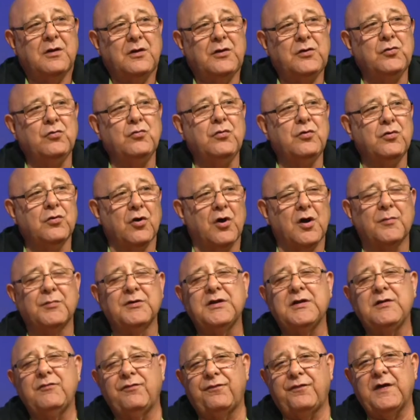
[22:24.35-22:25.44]
you
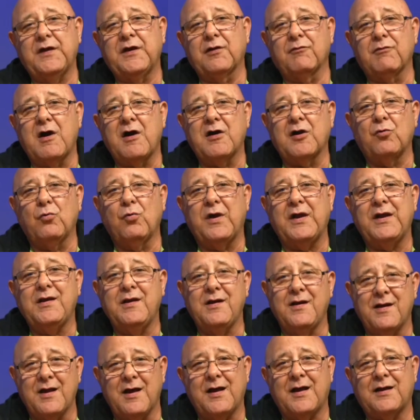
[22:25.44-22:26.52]
normally figure out a way
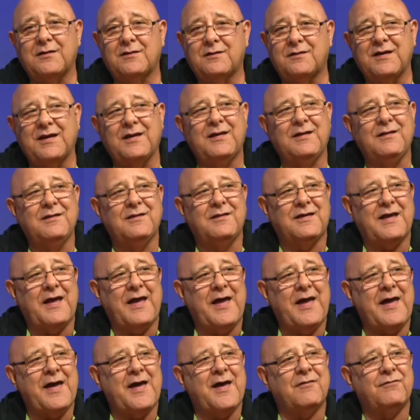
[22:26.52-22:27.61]
not to, to
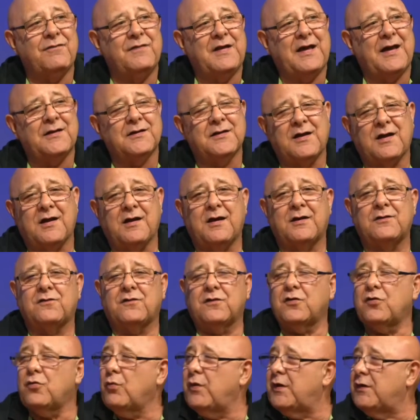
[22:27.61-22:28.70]
have that
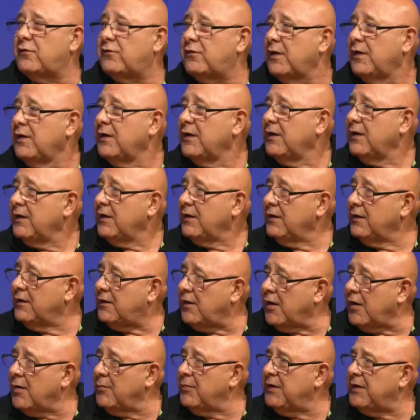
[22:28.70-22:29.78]
consequence
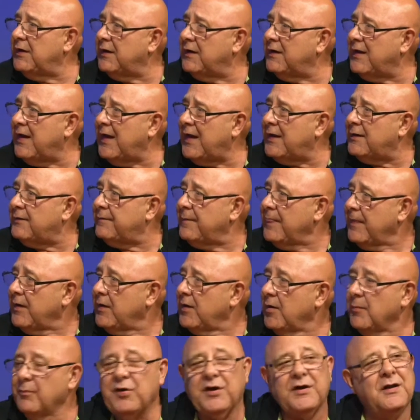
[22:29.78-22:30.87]
come in again.
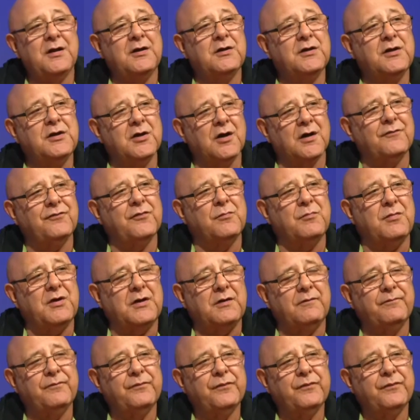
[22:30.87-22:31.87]
But in government,